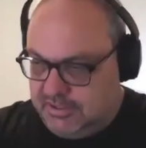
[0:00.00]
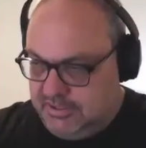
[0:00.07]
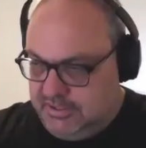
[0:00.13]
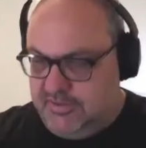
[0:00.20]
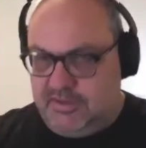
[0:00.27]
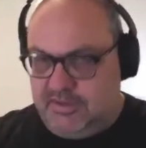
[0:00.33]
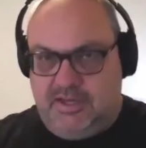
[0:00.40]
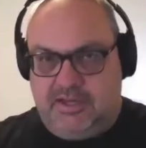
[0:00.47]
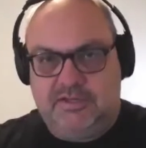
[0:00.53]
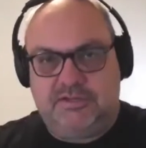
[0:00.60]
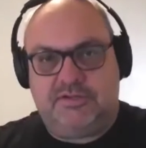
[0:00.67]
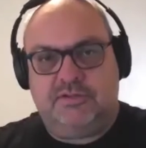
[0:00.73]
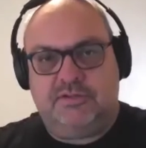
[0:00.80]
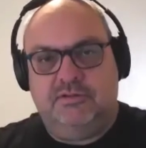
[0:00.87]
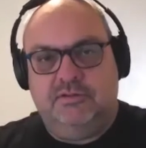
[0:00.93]
clear the
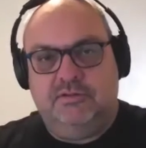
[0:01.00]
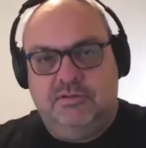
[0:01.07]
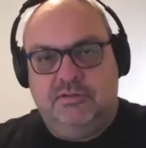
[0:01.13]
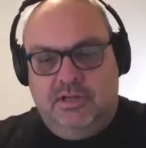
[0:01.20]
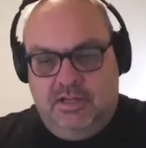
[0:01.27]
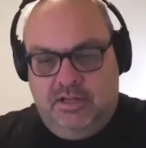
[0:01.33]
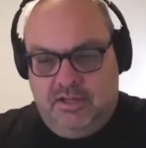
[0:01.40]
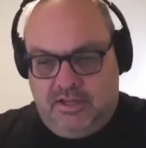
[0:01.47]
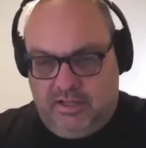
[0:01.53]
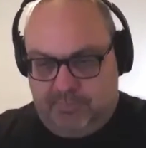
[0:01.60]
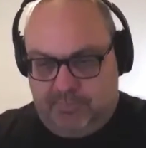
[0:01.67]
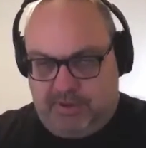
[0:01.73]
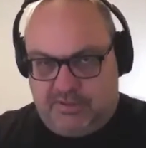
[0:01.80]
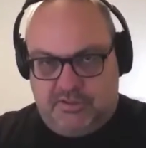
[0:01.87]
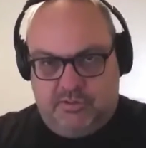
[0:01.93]
decks, get
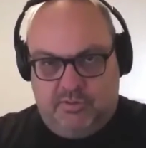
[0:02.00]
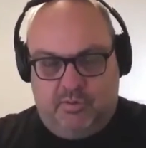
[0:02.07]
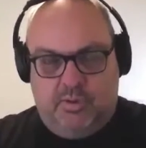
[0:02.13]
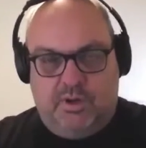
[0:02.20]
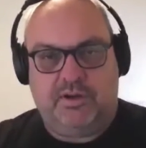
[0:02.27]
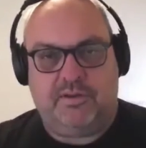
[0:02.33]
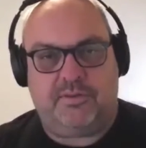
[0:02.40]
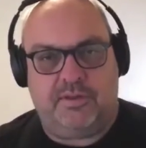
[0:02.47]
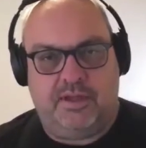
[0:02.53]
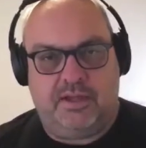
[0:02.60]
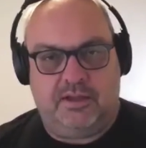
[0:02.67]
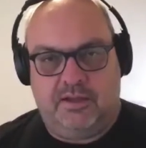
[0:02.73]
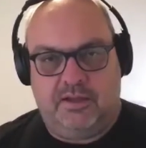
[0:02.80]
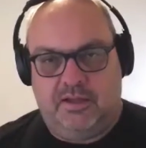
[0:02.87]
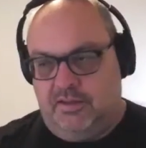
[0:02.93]
back to doing one
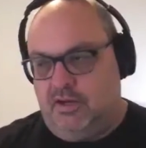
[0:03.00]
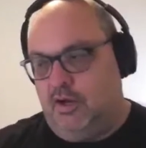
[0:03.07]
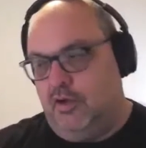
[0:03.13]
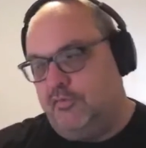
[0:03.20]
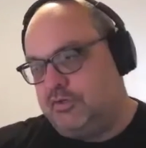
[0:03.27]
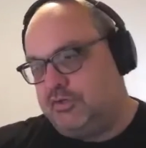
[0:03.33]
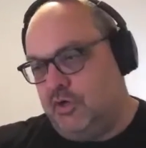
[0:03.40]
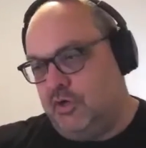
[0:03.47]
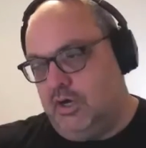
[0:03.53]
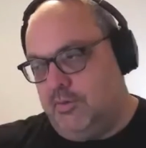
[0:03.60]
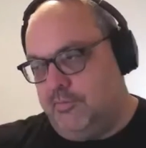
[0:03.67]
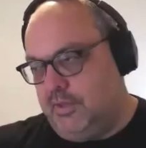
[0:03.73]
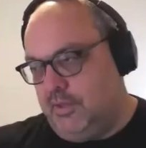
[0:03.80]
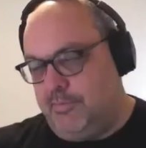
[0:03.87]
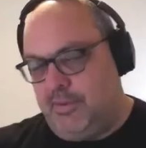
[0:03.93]
thing, and then over
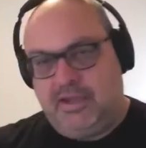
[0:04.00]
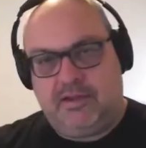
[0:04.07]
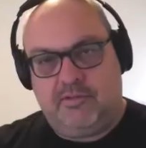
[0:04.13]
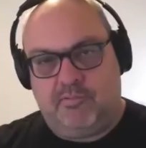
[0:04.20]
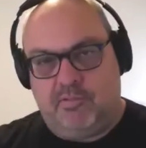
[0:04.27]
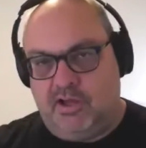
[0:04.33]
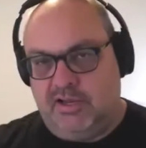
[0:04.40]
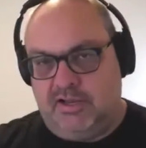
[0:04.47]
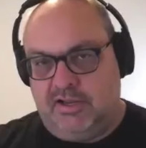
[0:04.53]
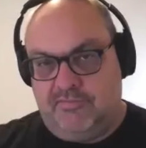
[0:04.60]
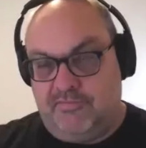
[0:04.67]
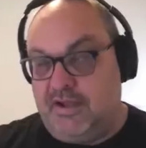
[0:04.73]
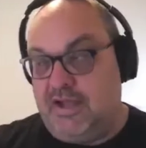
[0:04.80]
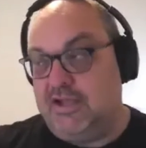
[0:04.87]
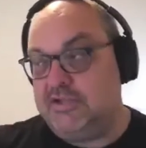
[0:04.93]
time they're back rolling
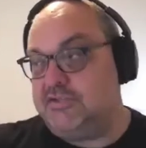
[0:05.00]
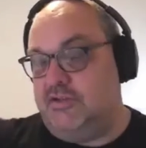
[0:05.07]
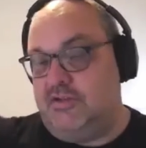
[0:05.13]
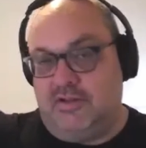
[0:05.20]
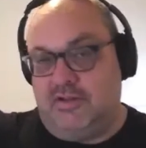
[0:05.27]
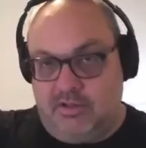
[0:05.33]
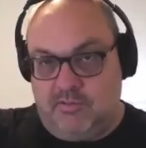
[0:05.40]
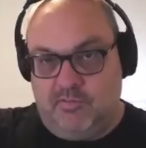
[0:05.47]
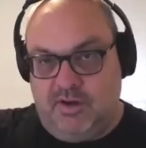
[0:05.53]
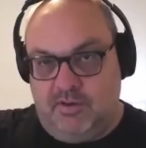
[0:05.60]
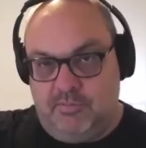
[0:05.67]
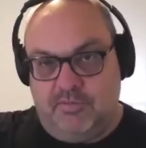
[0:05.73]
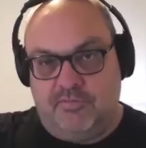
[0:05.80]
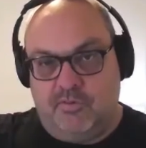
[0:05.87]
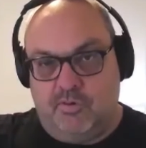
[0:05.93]
faster than they ran
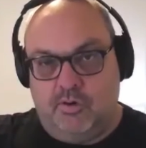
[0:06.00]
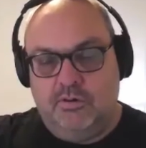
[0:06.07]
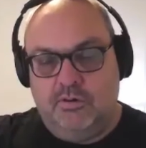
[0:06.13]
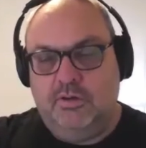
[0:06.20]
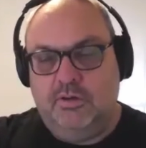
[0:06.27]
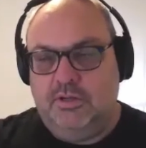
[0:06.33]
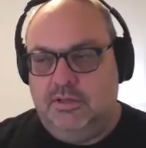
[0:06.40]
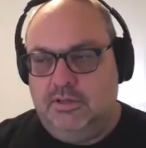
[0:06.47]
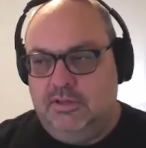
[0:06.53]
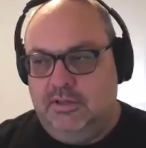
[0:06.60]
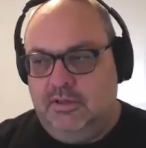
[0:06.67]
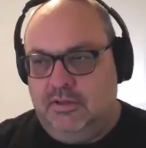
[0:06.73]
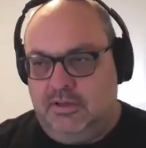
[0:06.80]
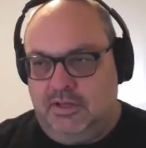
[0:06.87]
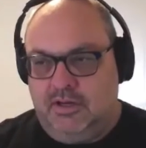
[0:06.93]
before,
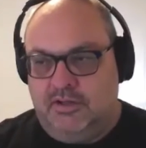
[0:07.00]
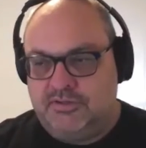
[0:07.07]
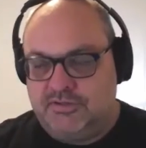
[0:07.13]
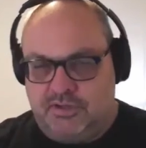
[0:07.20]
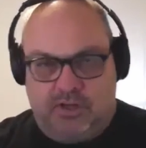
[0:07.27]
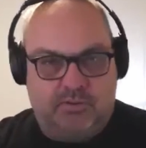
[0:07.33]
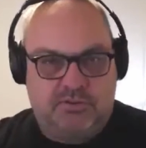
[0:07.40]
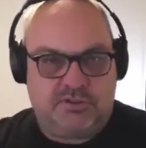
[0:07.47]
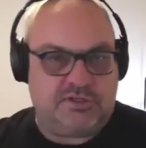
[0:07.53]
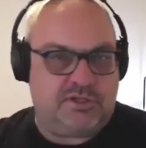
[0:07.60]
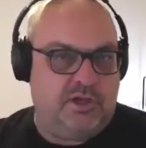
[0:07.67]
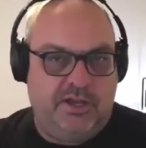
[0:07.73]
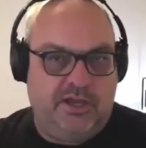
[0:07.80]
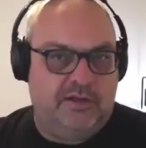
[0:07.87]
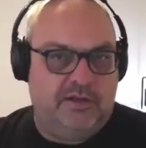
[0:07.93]
You know, it's the old
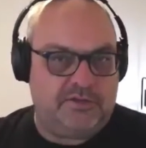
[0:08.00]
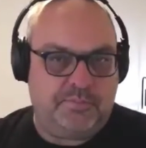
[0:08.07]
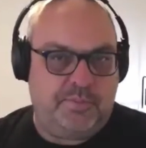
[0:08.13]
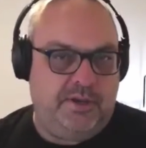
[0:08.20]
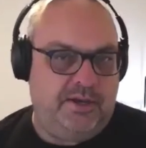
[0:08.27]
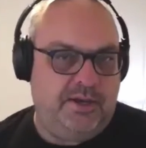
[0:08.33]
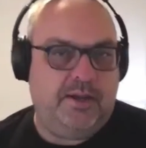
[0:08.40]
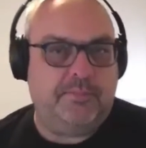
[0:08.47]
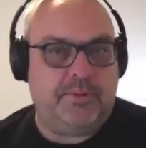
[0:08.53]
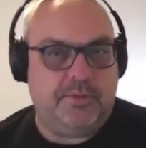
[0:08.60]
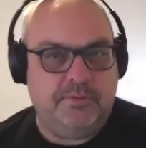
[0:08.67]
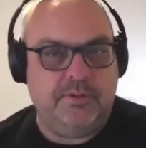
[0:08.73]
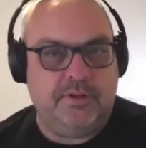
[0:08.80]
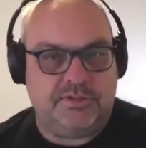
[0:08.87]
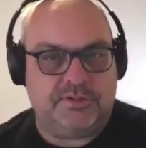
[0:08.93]
slow down to speed up.
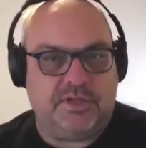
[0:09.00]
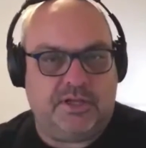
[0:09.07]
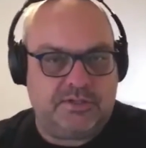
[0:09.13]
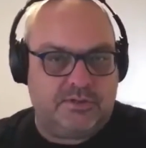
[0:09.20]
It's that